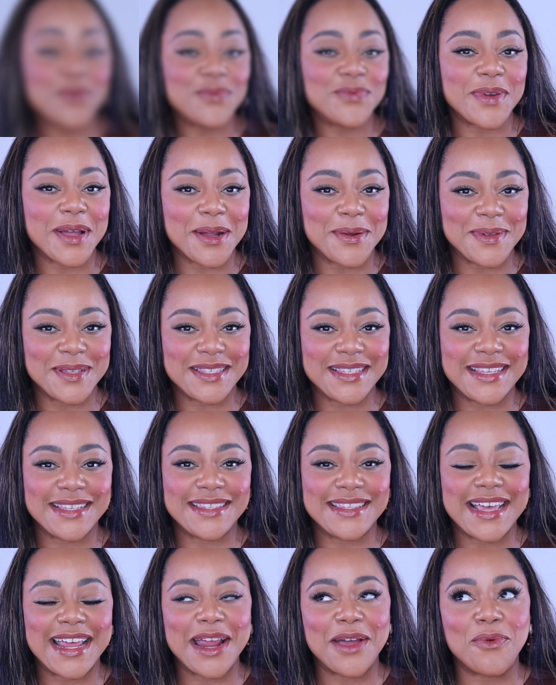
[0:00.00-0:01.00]

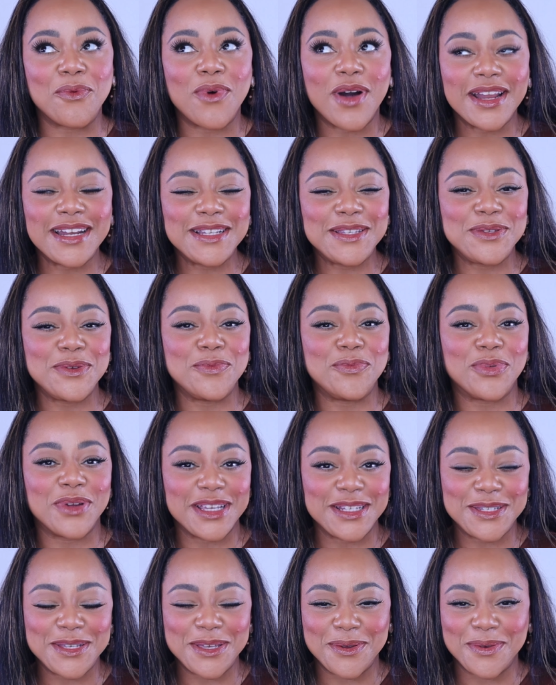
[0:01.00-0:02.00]
fragrances that I wanted to
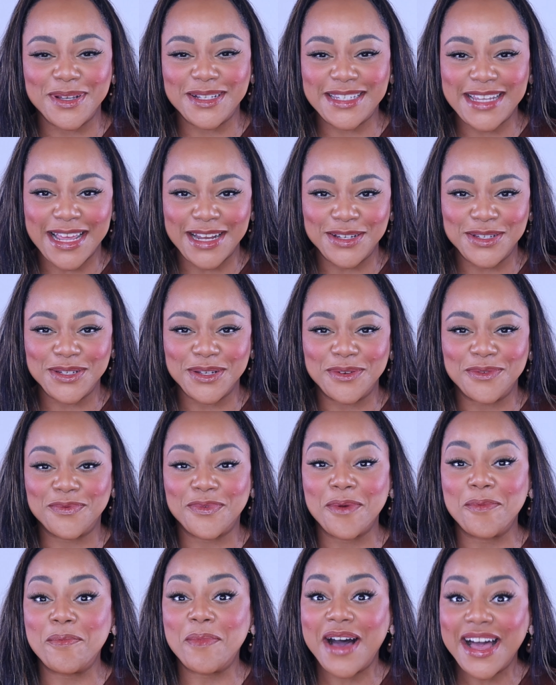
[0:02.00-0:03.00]
bring to your attention
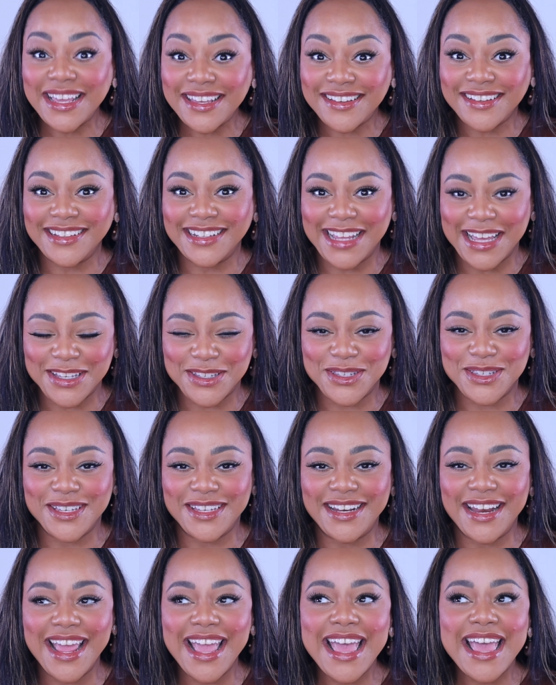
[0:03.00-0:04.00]
from my
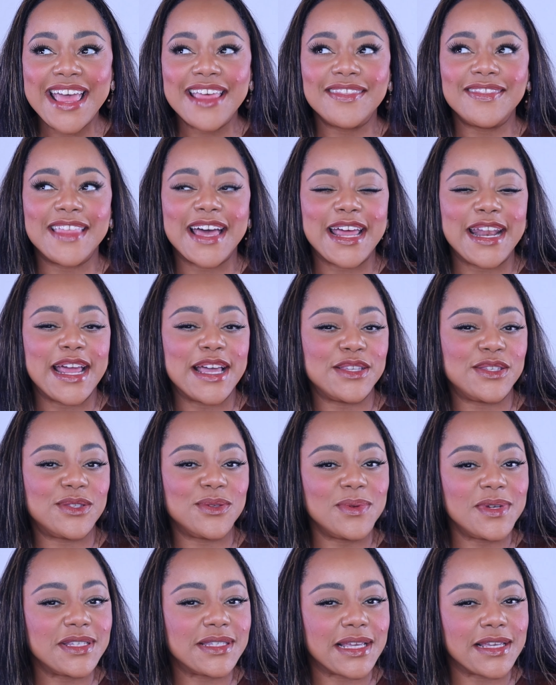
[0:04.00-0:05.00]
collection, that as
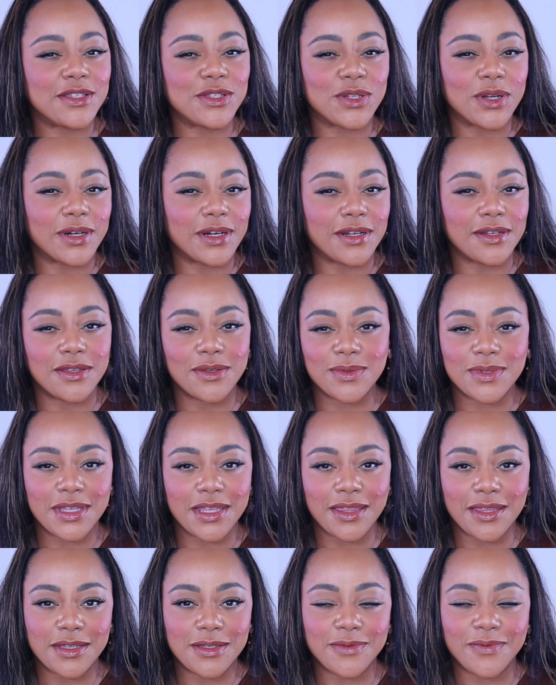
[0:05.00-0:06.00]
soon as I started
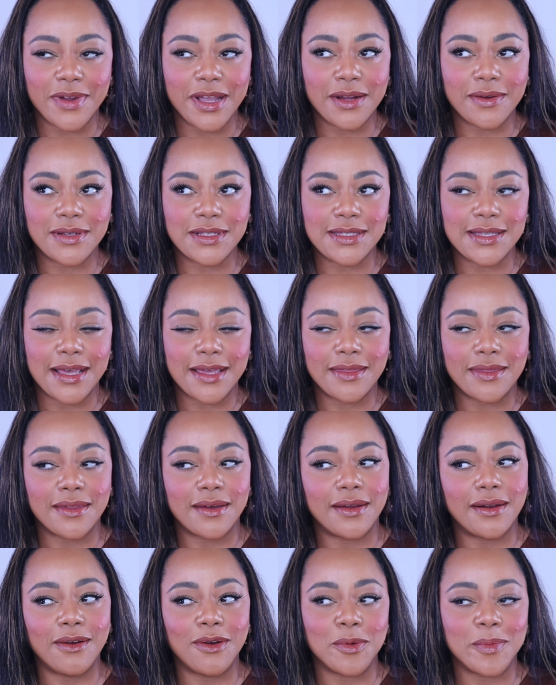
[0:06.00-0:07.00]
using this fragrance, I
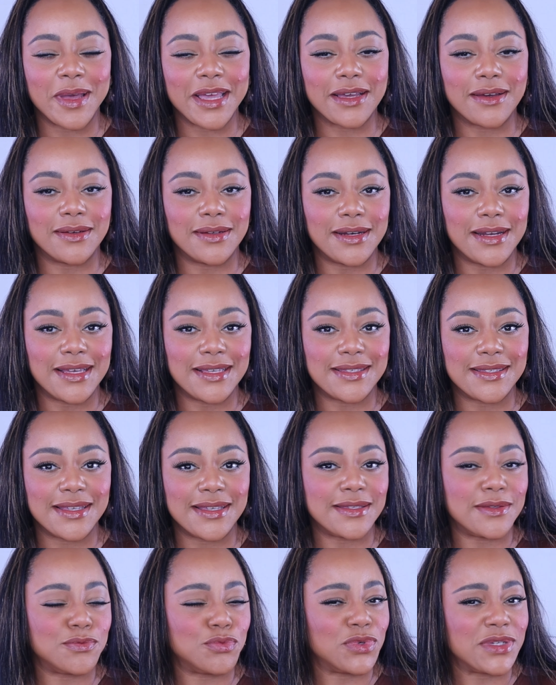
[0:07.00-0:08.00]
thought, oh my goodness,
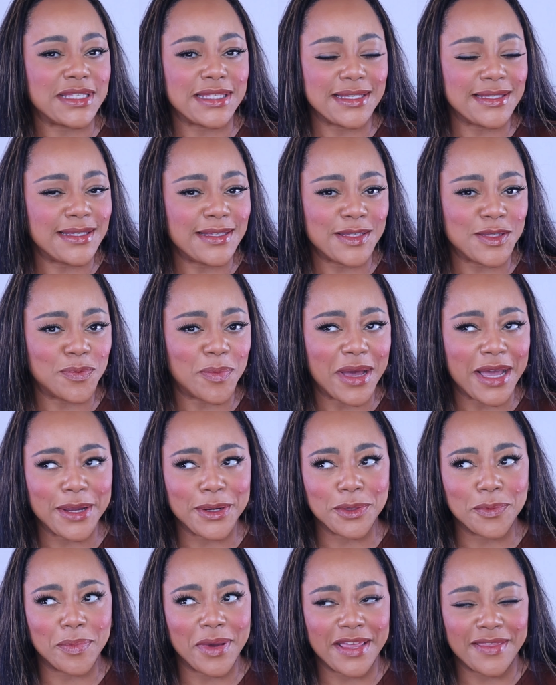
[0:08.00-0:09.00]
was this
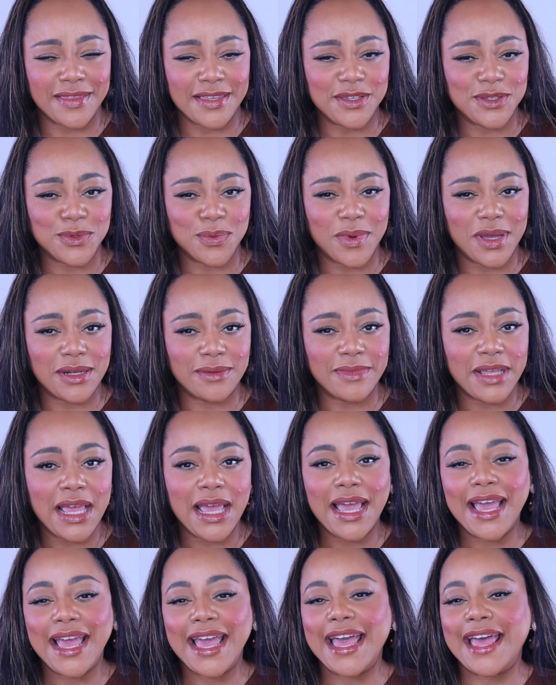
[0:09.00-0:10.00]
inspired by this one?
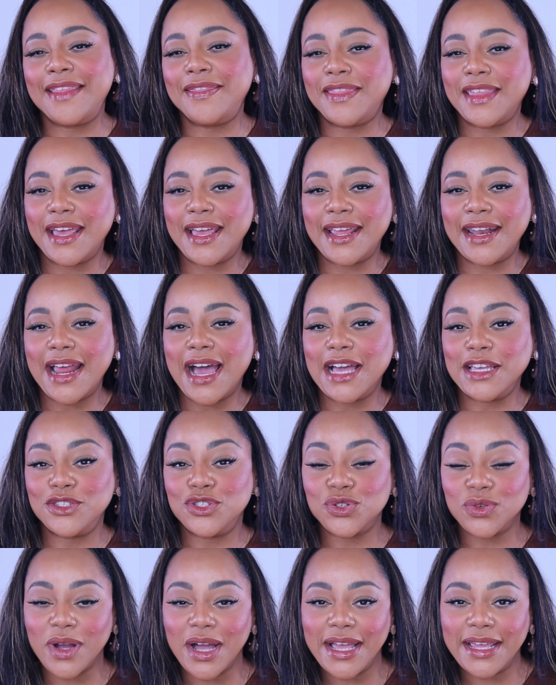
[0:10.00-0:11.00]
And then I
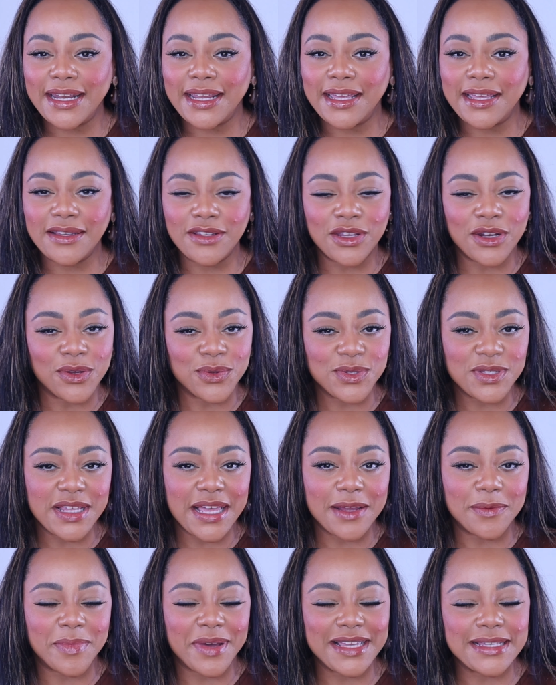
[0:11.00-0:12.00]
tried it,
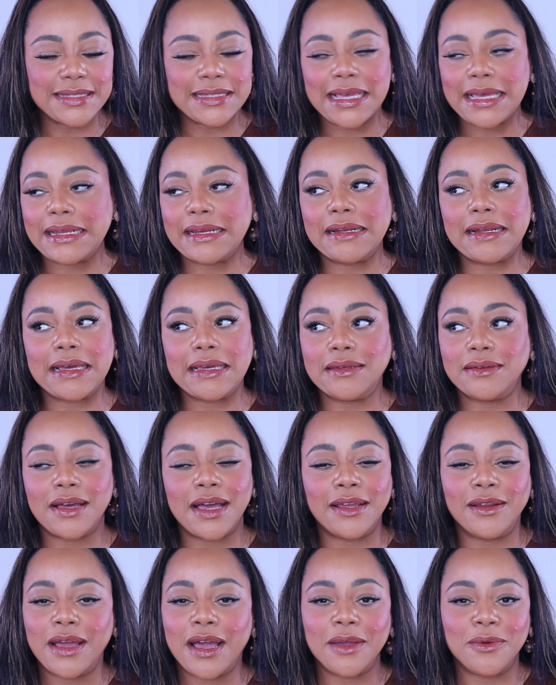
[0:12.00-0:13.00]
side by side, and
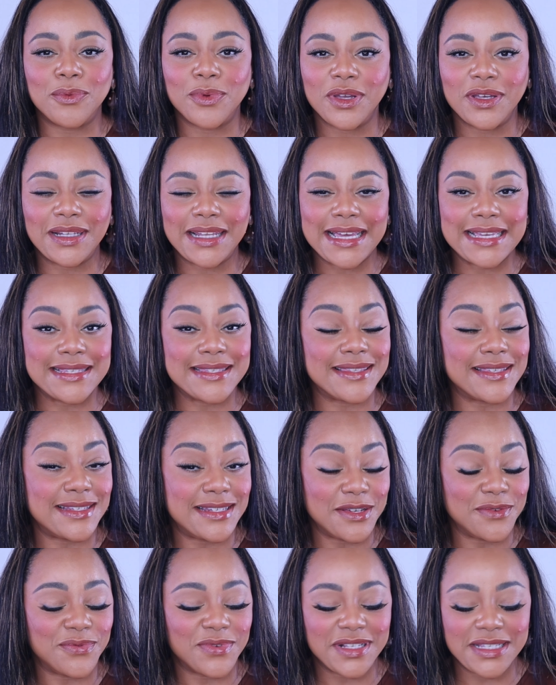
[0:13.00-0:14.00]
I realized the
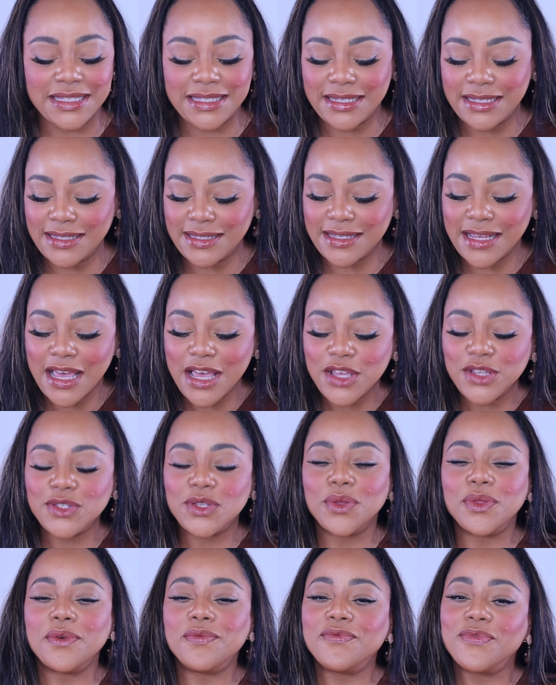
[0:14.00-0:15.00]
differences.
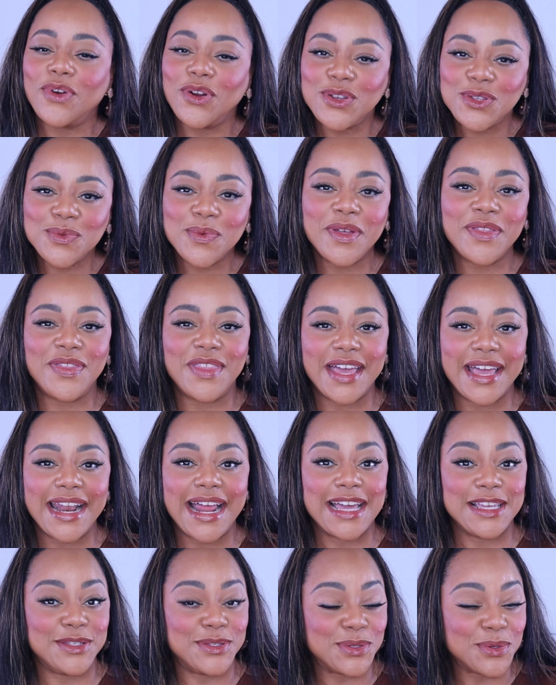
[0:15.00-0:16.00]
So the first one that
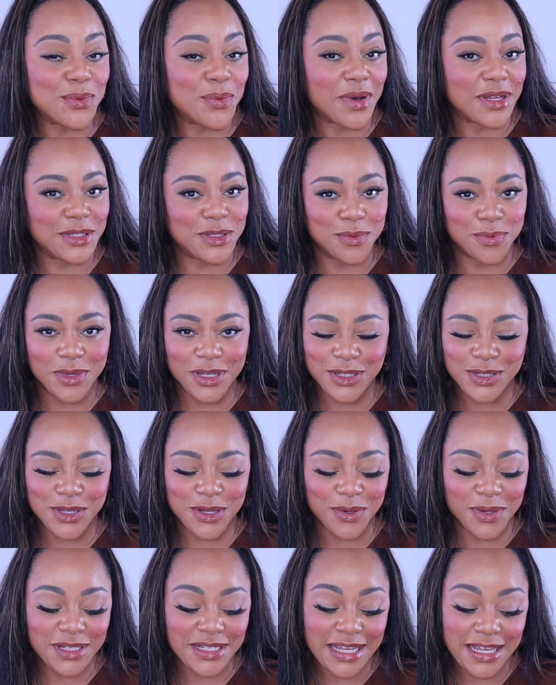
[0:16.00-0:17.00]
I do want to bring to
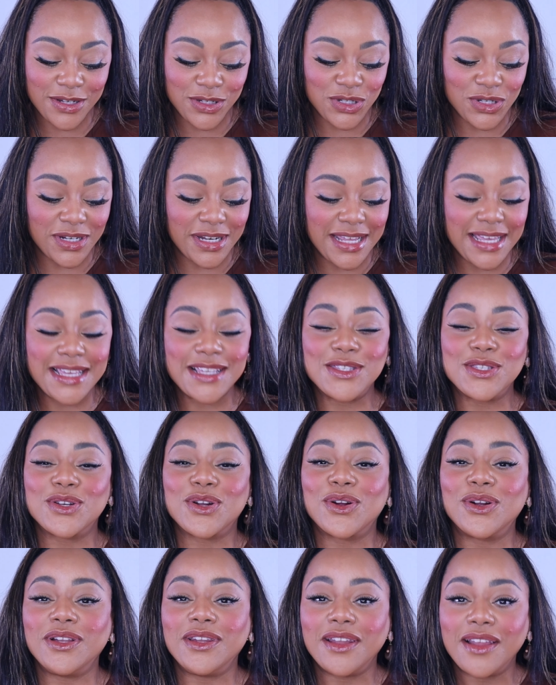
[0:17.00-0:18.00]
your attention is
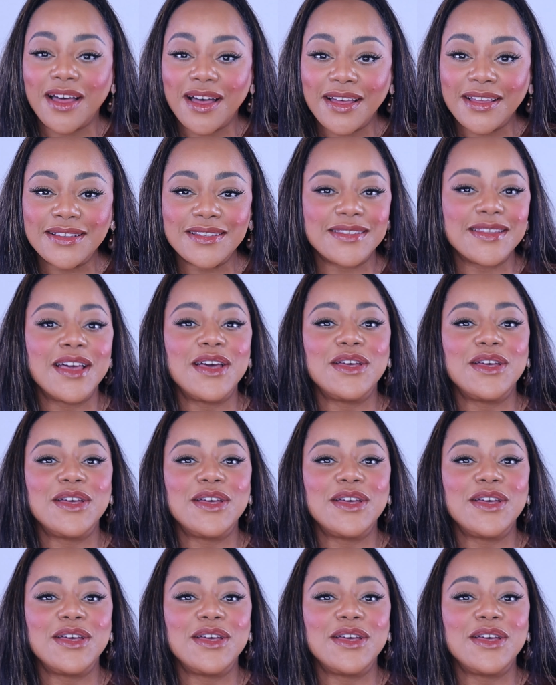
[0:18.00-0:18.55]
Guerlain's